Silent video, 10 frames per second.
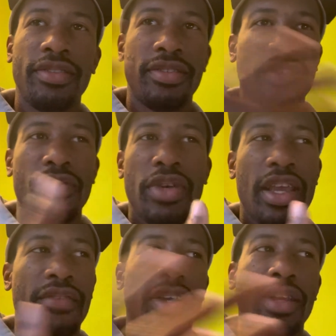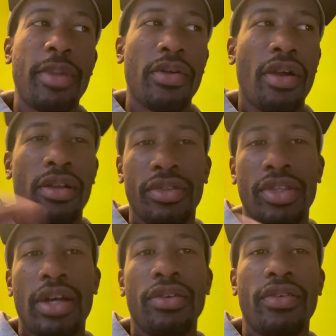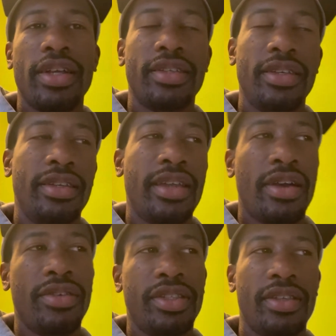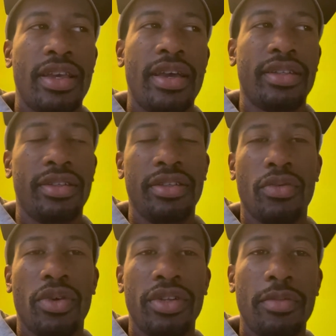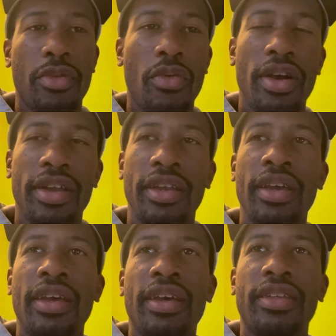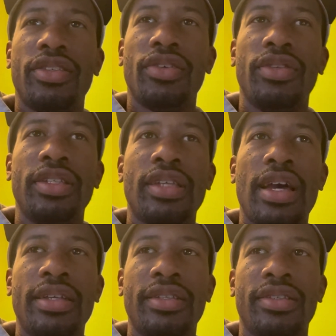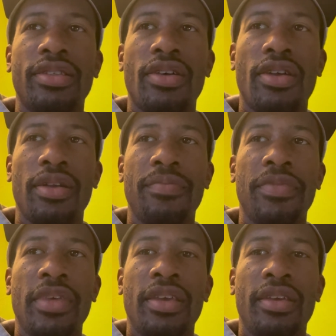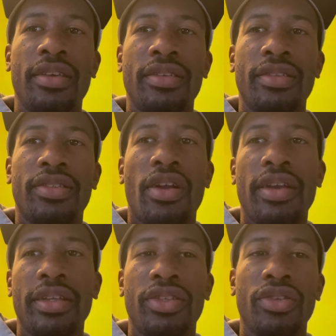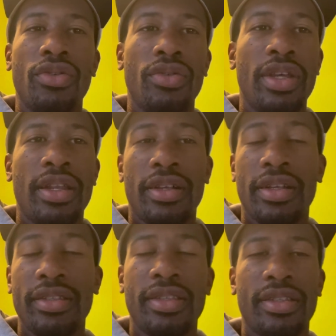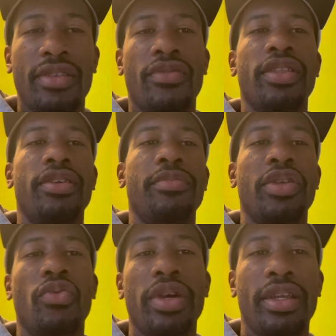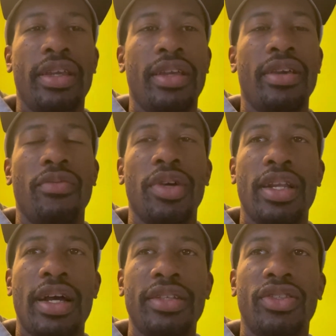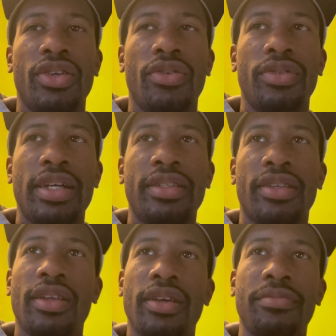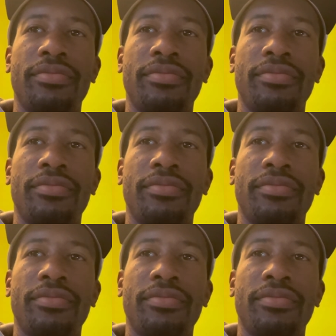we can't forget about Carlos Alcaraz. He now is actually the world number one. And so these guys are starting to get a consistent rhythm and winning and whatnot. So that's gonna,